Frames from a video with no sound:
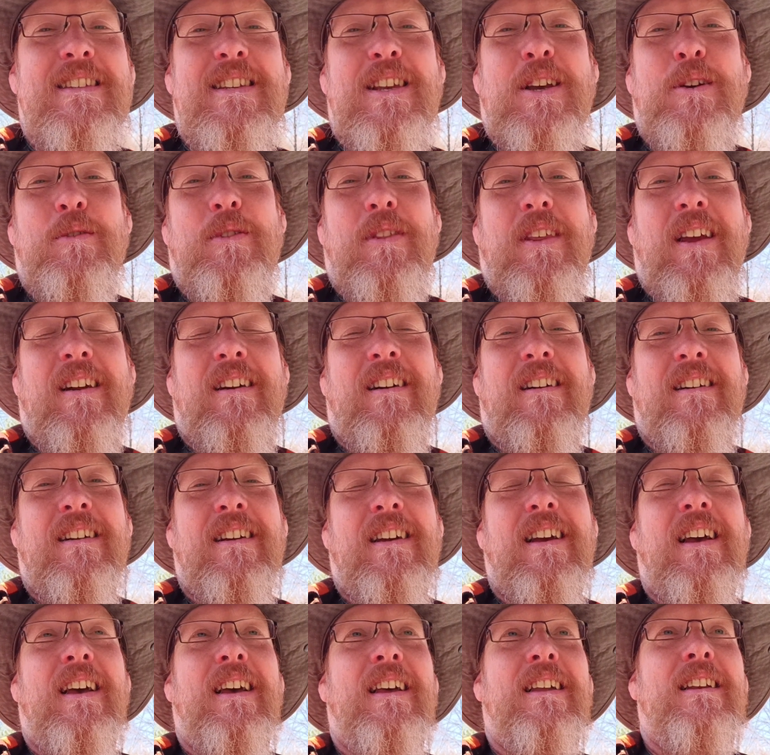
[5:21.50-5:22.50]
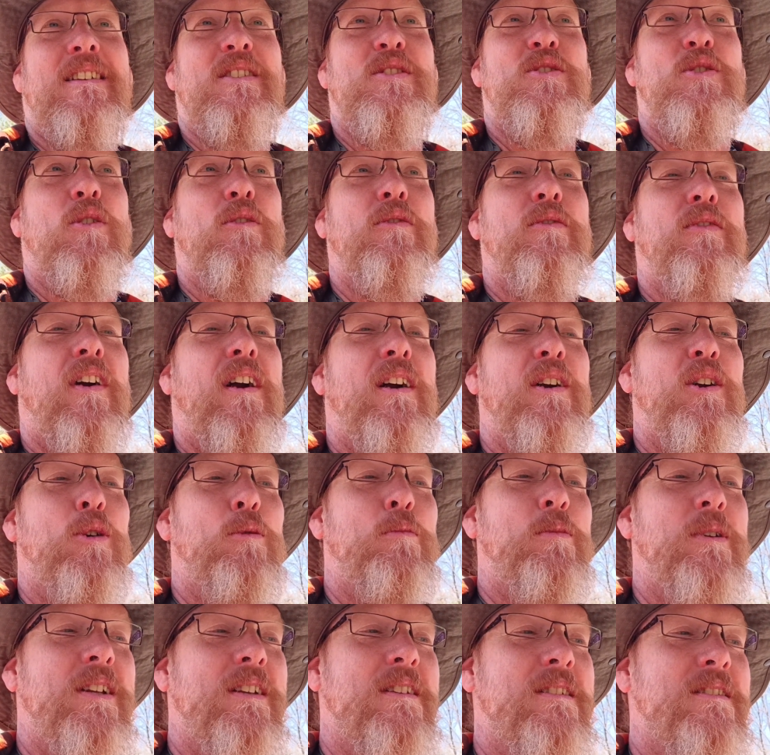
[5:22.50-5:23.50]
out there, and so far
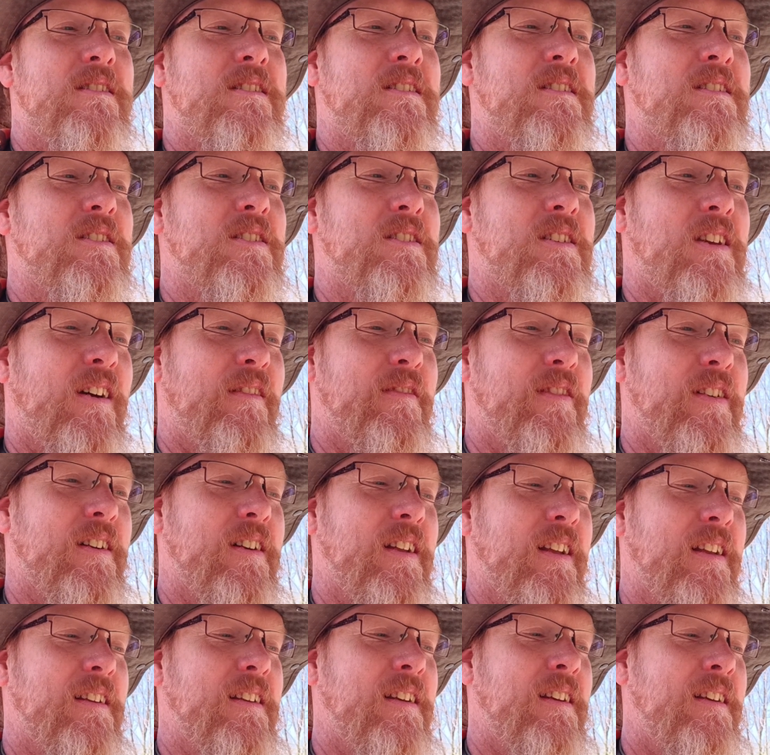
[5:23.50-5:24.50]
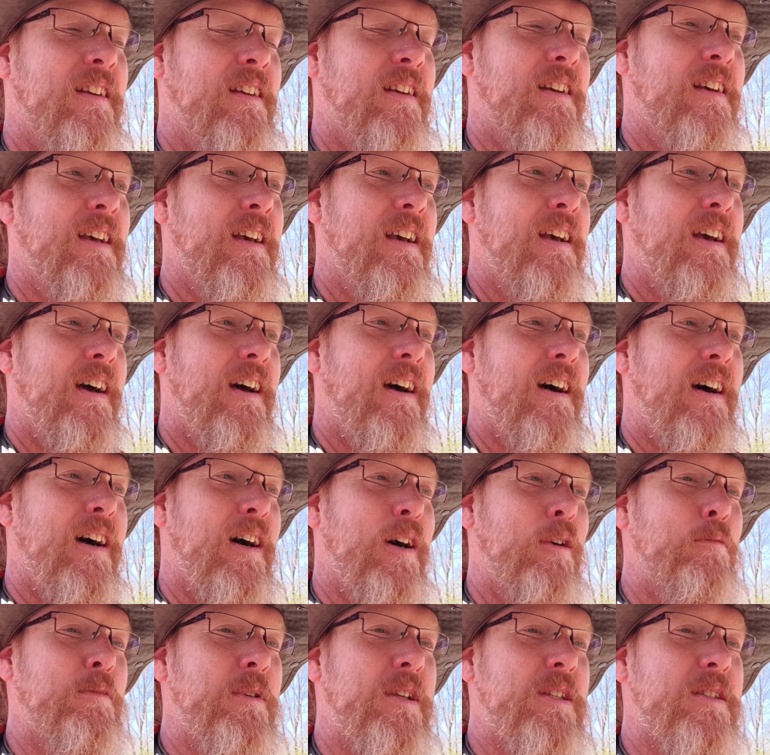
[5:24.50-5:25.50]
nobody's discovered it.
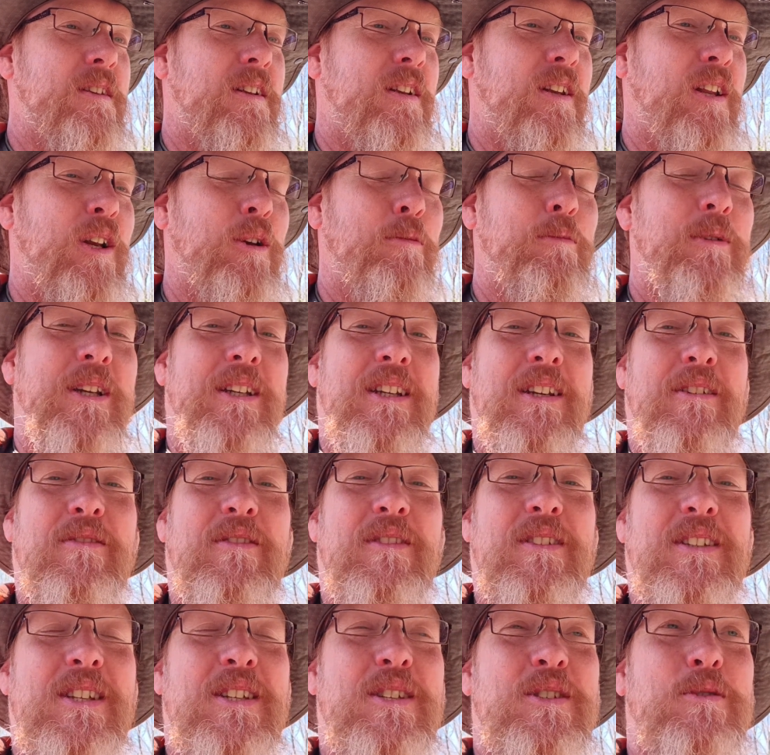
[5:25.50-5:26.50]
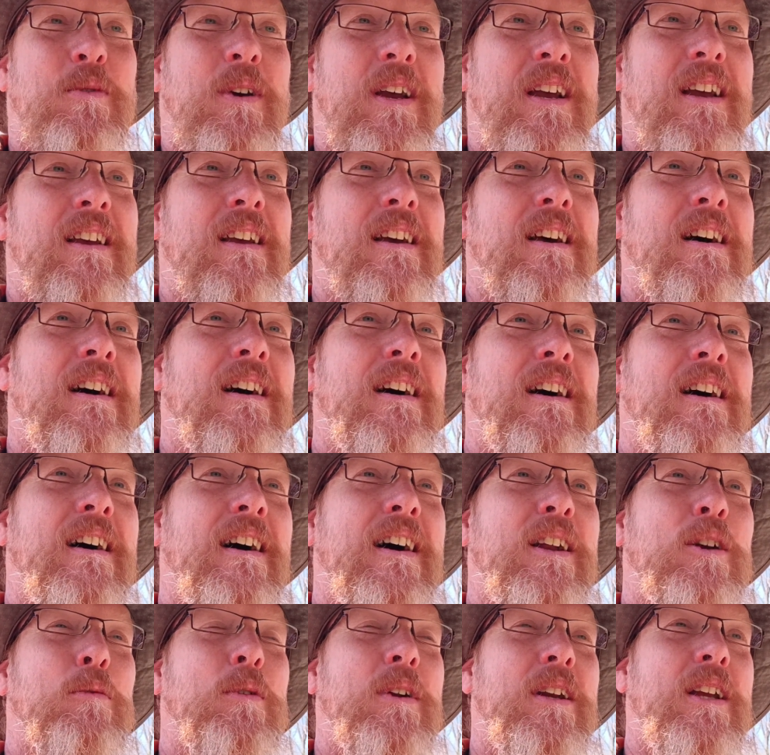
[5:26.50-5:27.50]
It's a little bit different this way.
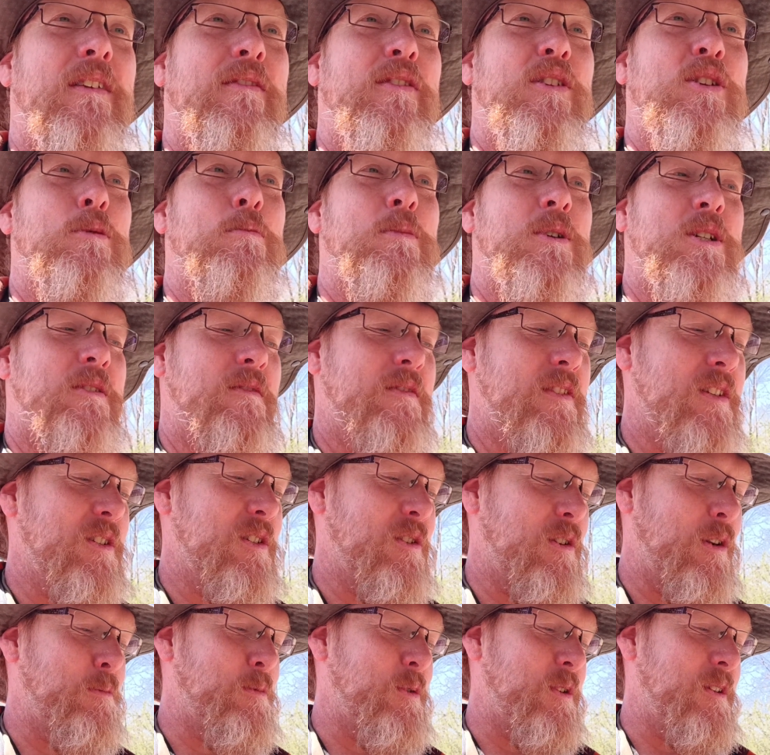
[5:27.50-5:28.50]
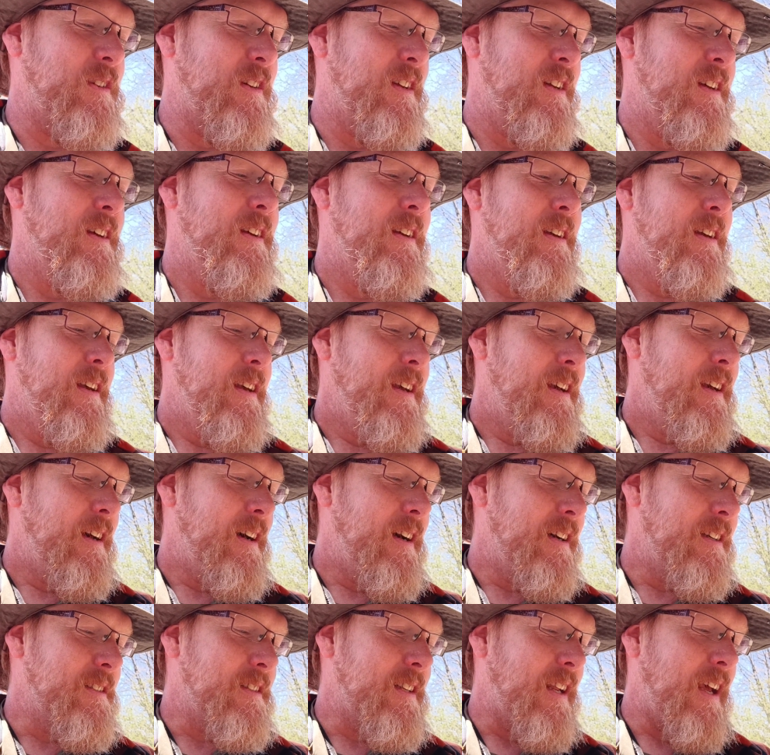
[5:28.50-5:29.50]
I don't want to give you too much of a description
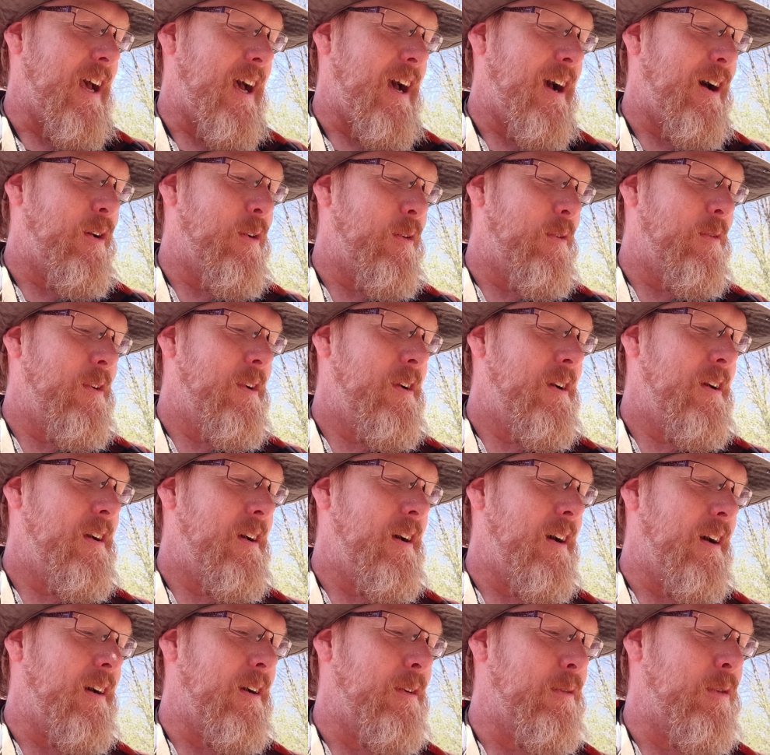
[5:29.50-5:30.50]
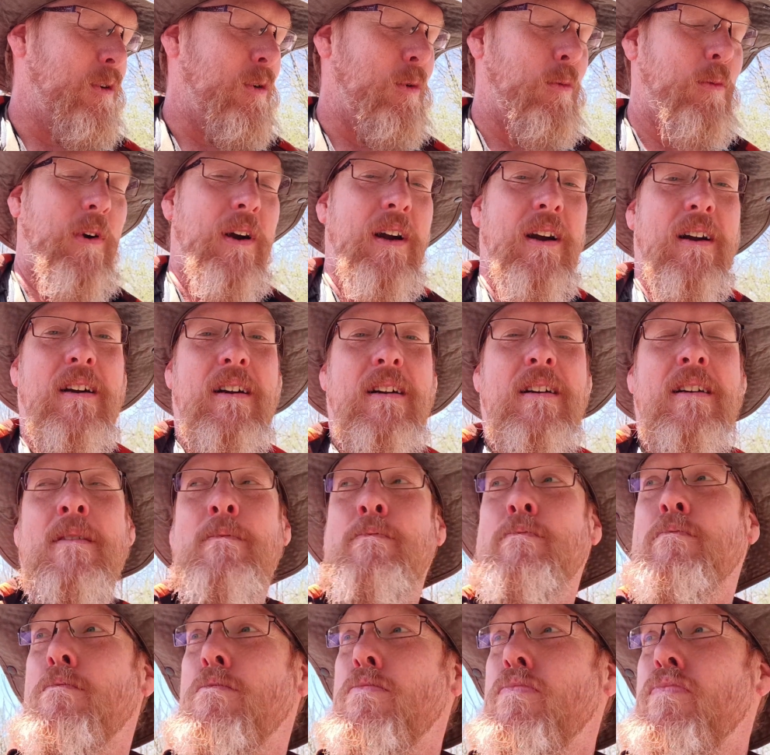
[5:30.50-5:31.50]
as to how or where
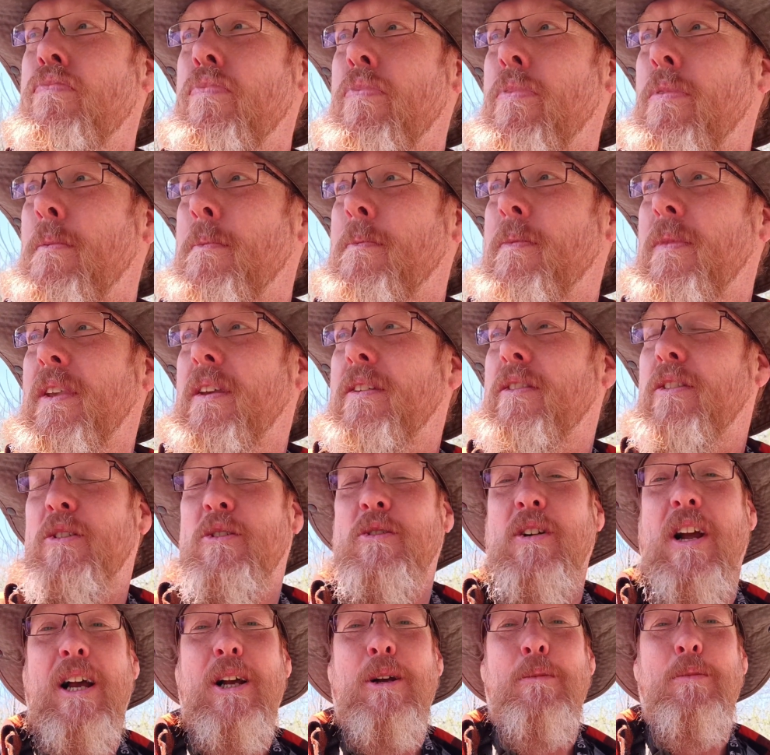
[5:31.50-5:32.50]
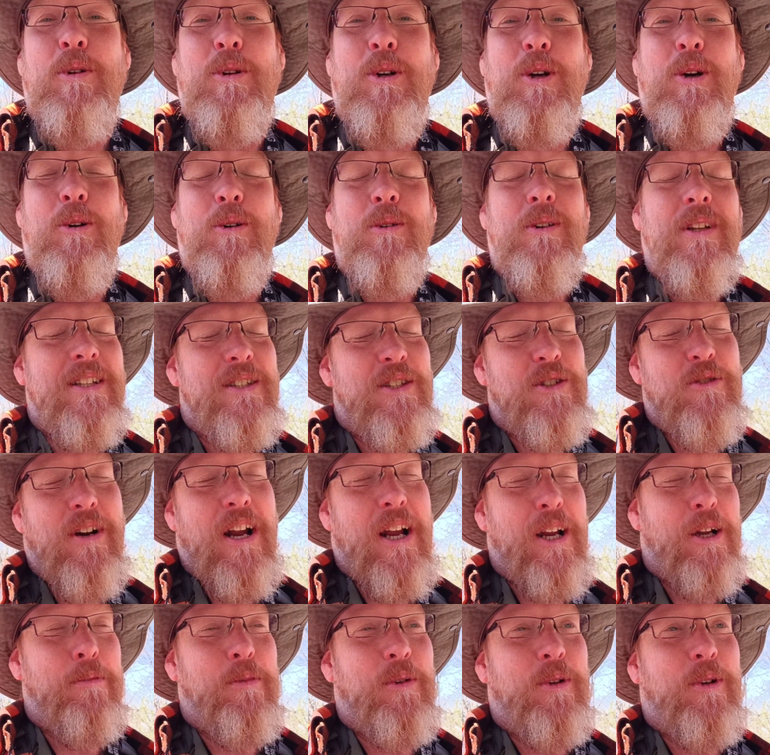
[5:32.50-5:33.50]
the trackable code, its
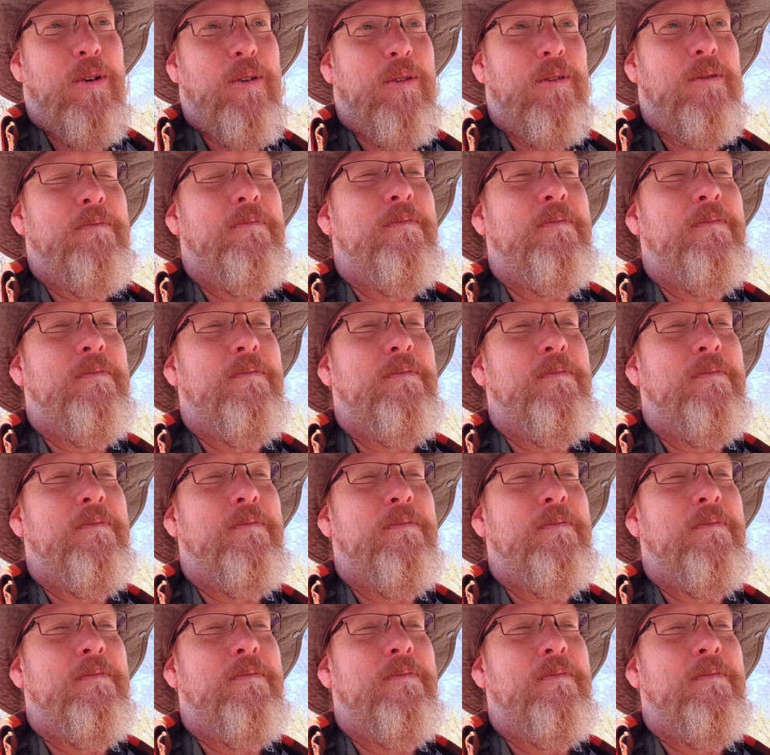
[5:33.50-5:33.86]
trackable code,